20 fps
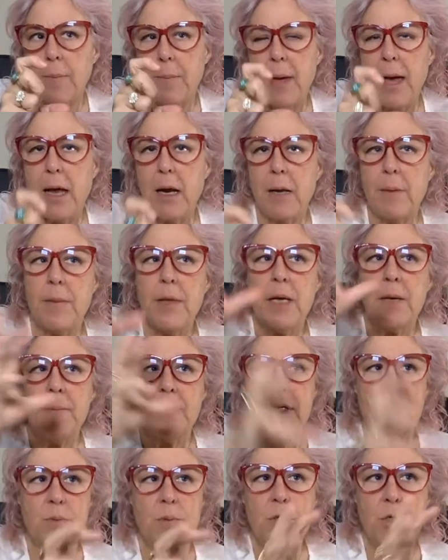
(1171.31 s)
about it
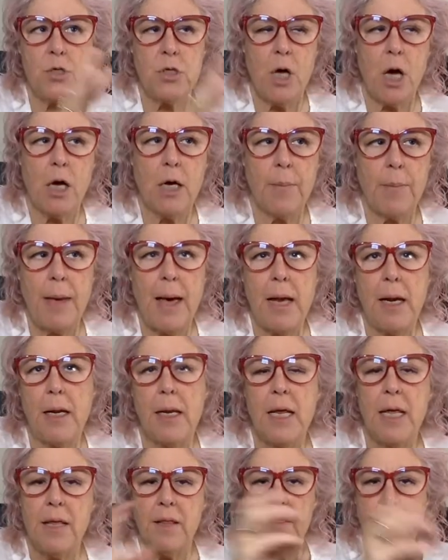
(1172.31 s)
because when you talk about it,